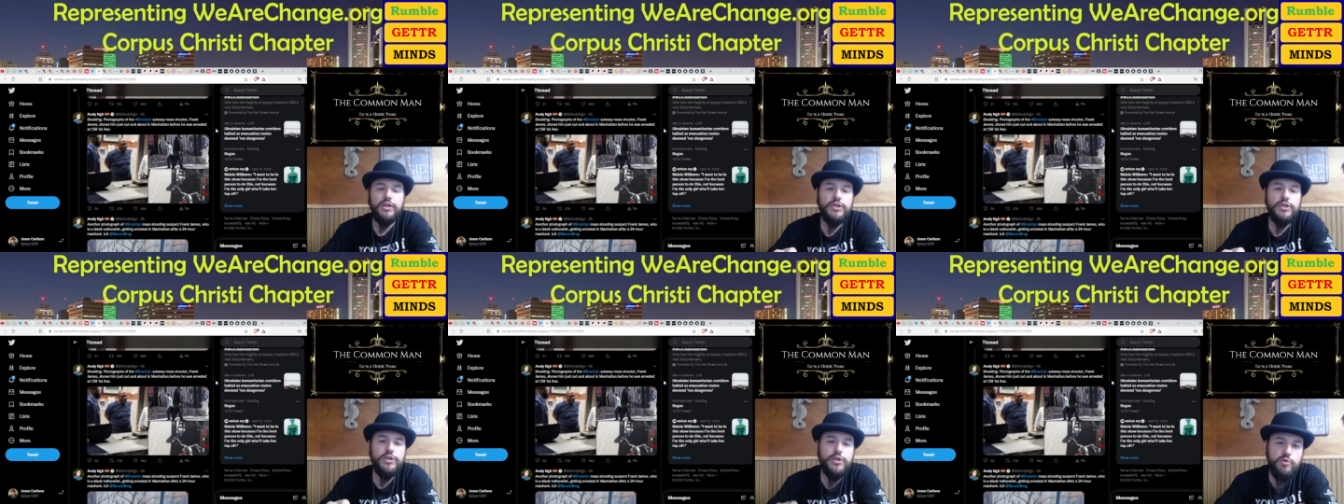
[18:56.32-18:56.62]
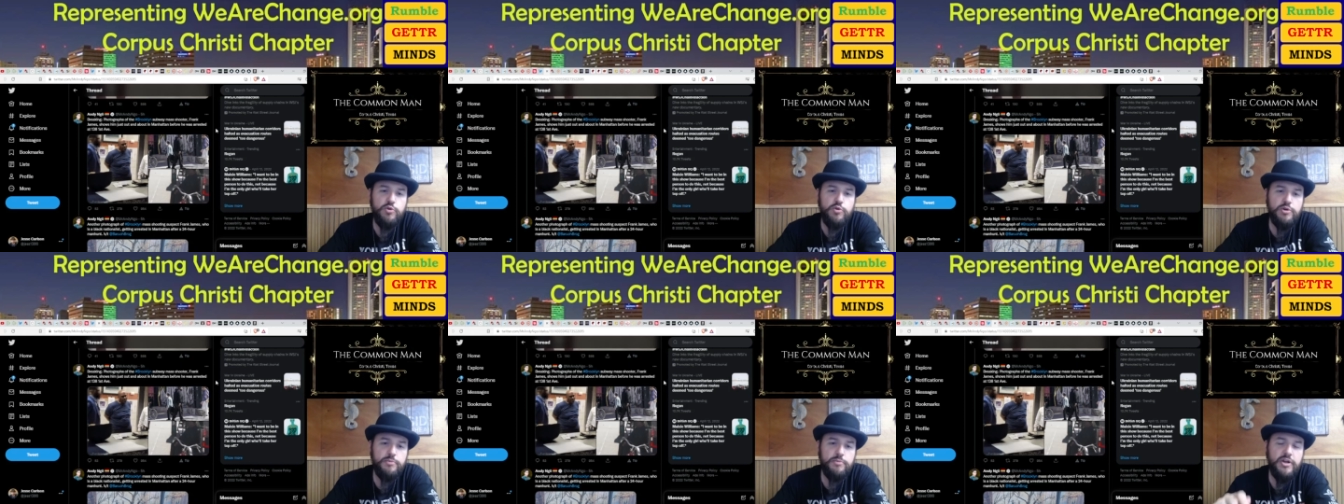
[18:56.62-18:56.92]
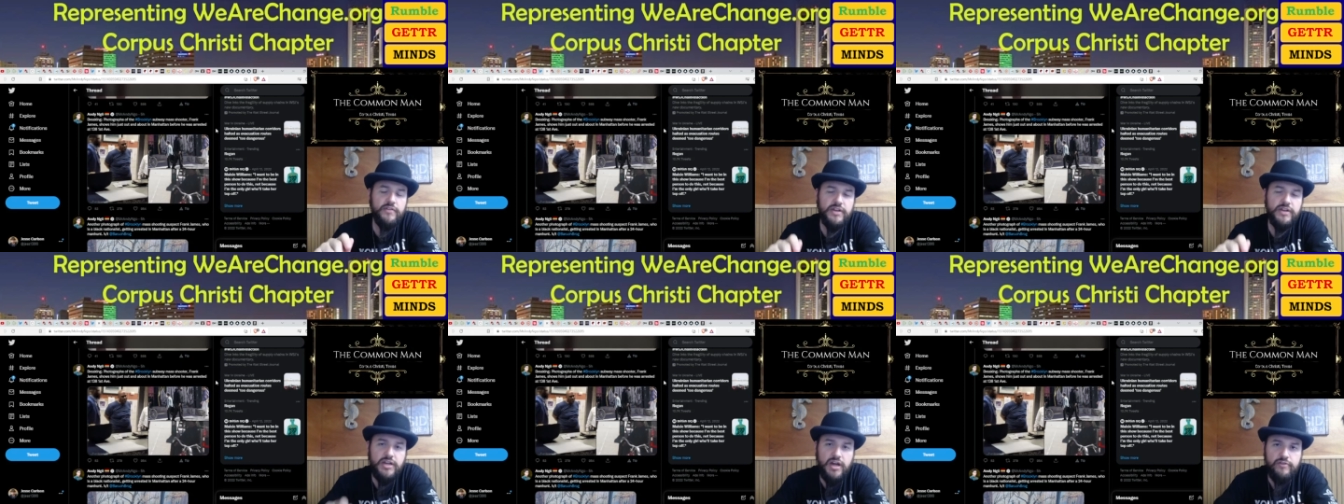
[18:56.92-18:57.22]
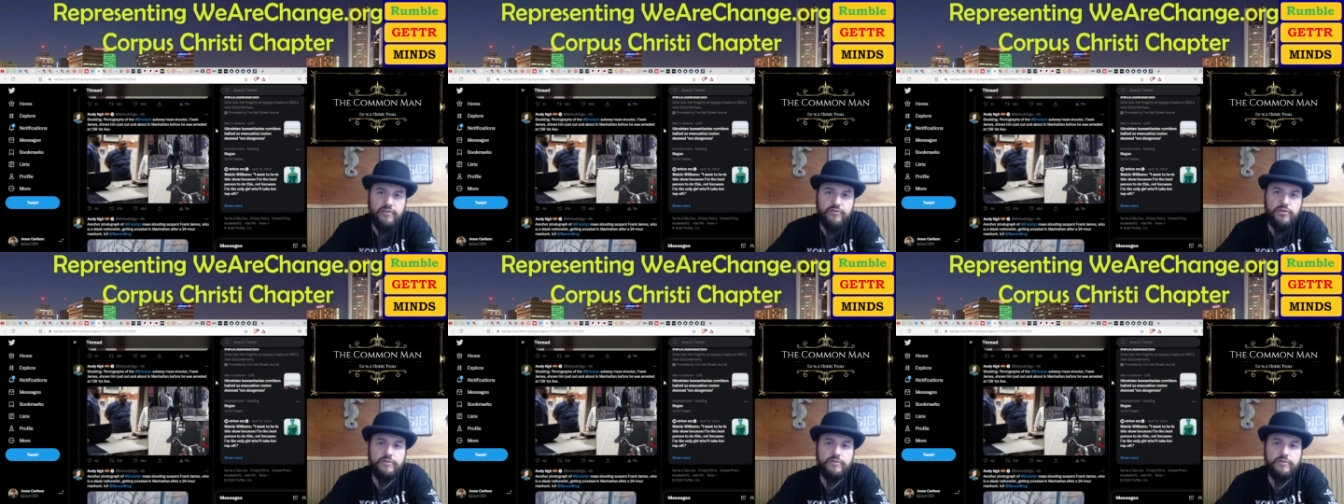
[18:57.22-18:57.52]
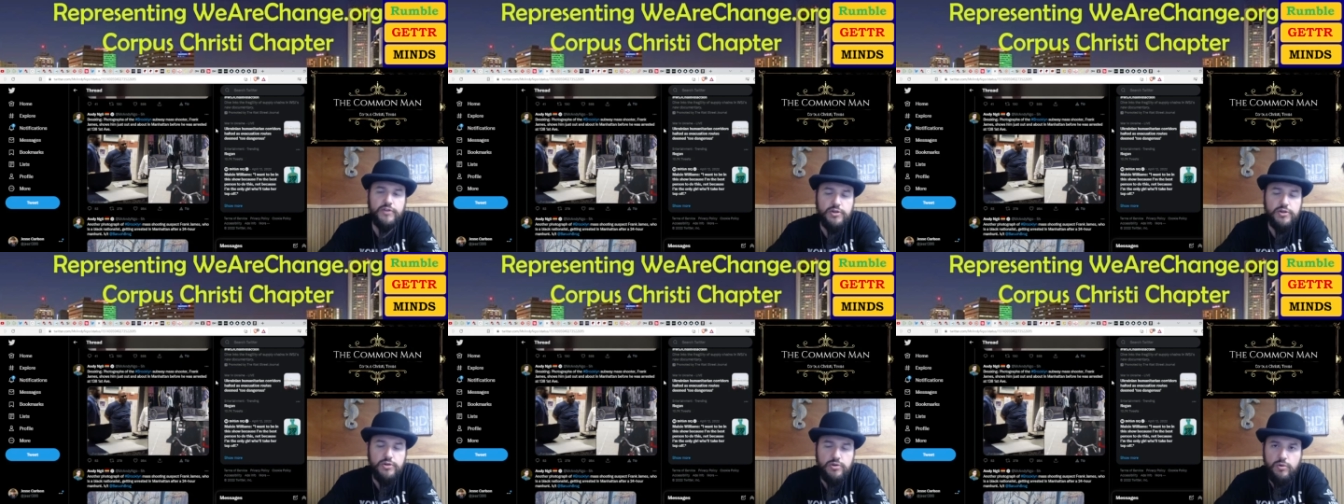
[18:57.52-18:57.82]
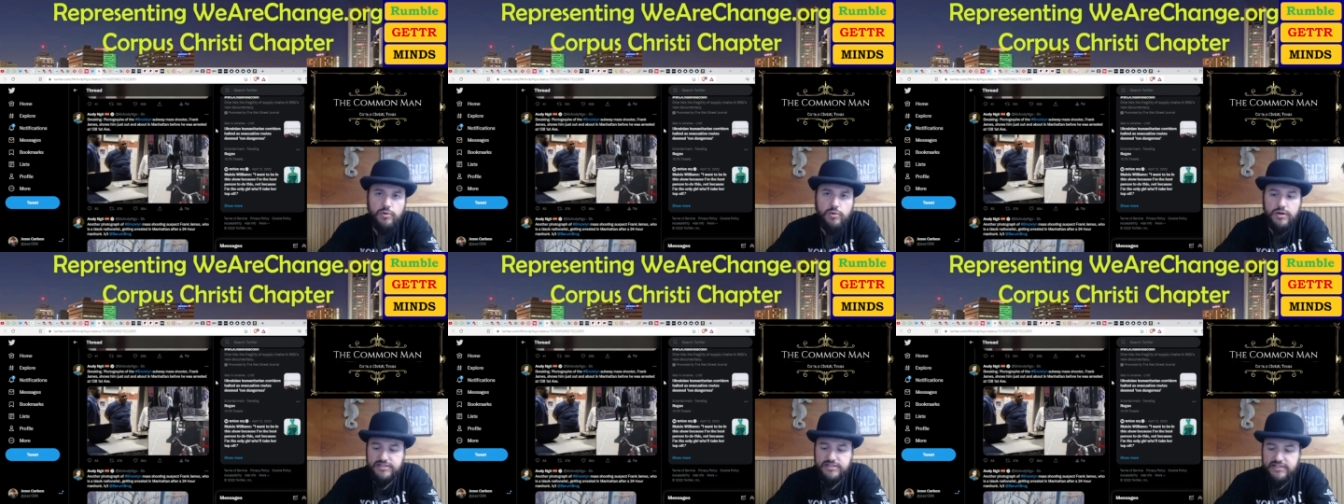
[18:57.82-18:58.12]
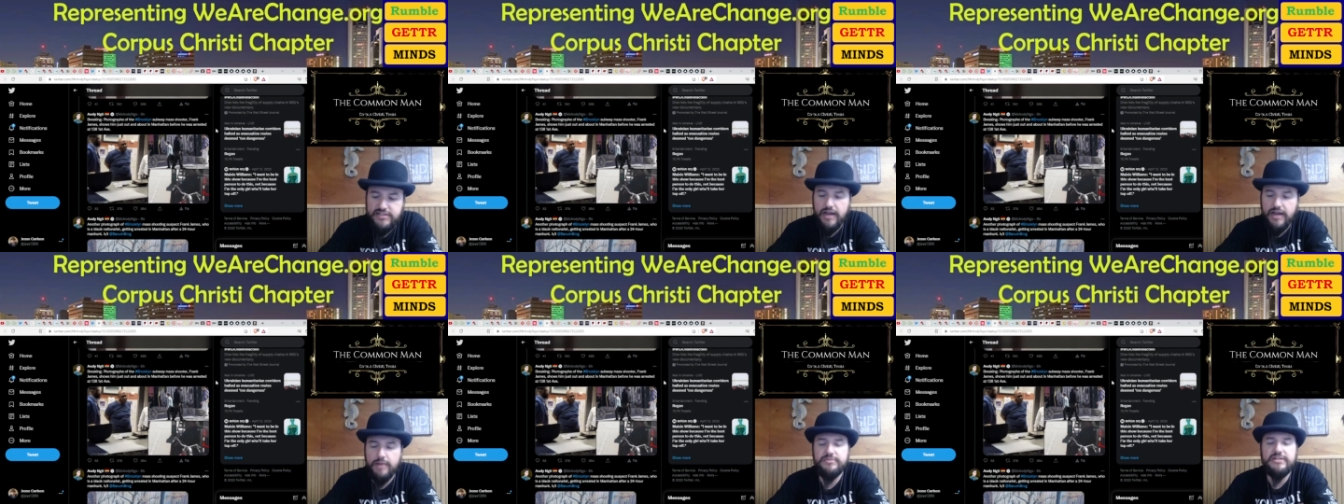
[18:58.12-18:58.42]
you would be on the cover of the New York
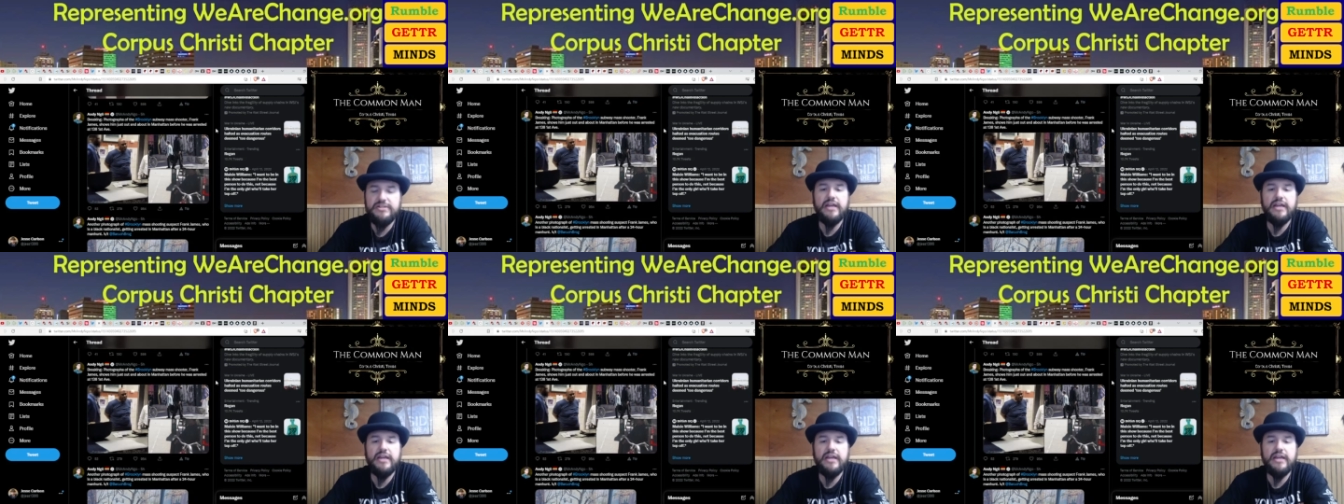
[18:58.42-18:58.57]
Times